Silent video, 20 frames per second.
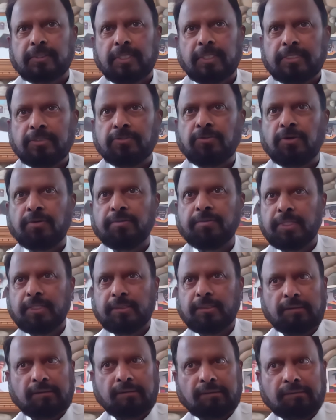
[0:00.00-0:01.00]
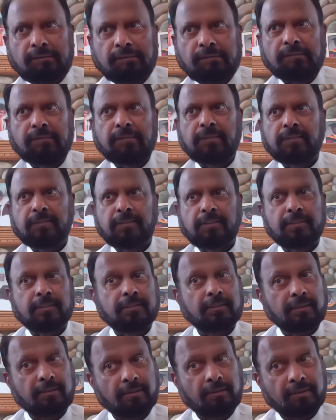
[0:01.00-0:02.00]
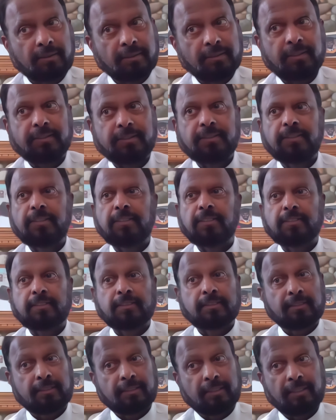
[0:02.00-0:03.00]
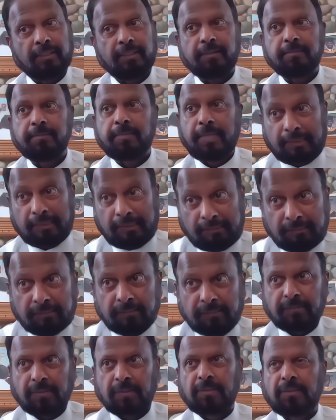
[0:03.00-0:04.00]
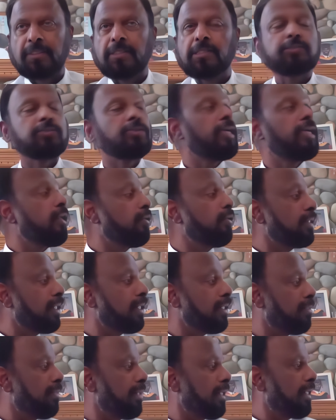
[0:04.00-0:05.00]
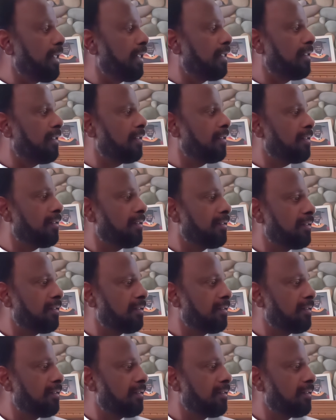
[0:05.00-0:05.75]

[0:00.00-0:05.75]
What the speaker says: tells Swami that there's a Dr. Shashidharan sitting at the back. So he looks at me like this.